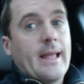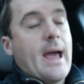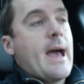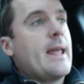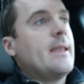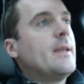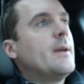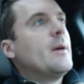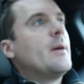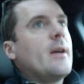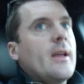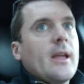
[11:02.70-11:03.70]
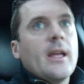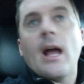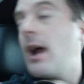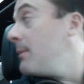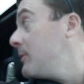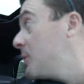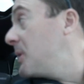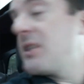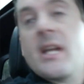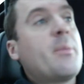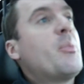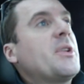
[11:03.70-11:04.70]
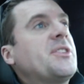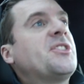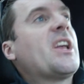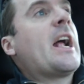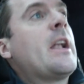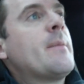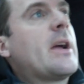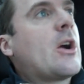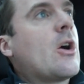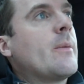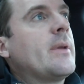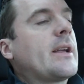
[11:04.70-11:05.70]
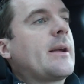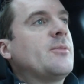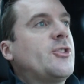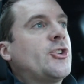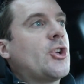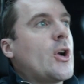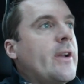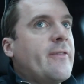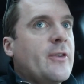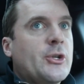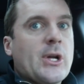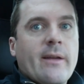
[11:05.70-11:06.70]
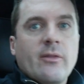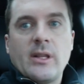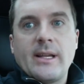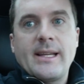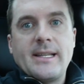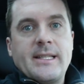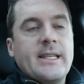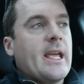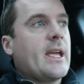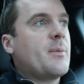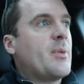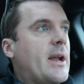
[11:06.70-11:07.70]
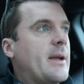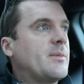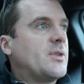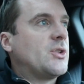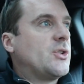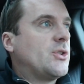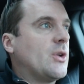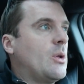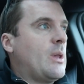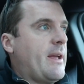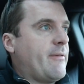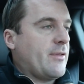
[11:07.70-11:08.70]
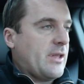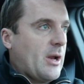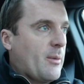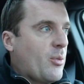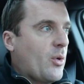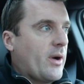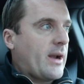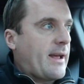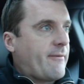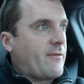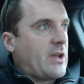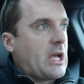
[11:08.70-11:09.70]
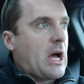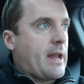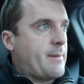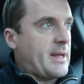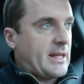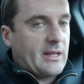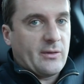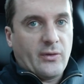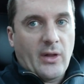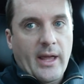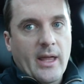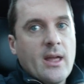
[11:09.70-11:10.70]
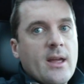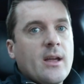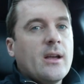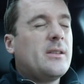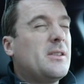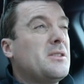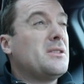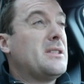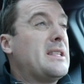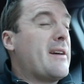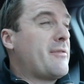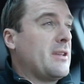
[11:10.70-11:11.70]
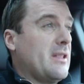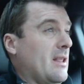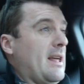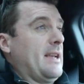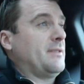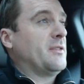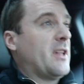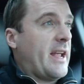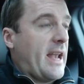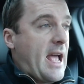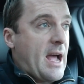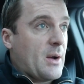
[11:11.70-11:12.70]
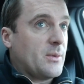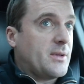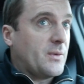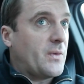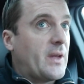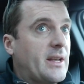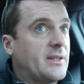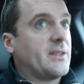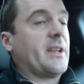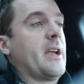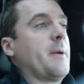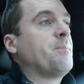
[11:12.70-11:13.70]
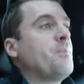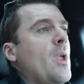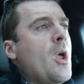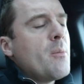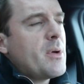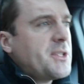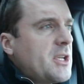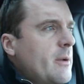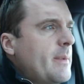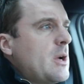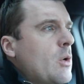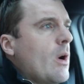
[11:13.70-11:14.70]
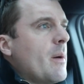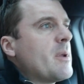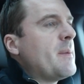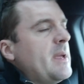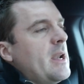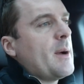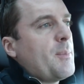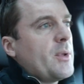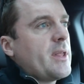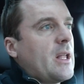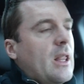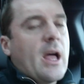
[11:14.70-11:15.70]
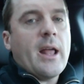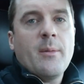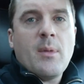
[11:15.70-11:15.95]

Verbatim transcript: that. I almost wish I could put a sign in my car and be like, I'm sorry for driving like a dick, but I am so late for the airport and I gotta make this flight. This is definitely the last flight out to Phoenix tonight. But it's gonna be cool. I'm gonna meet up with a client of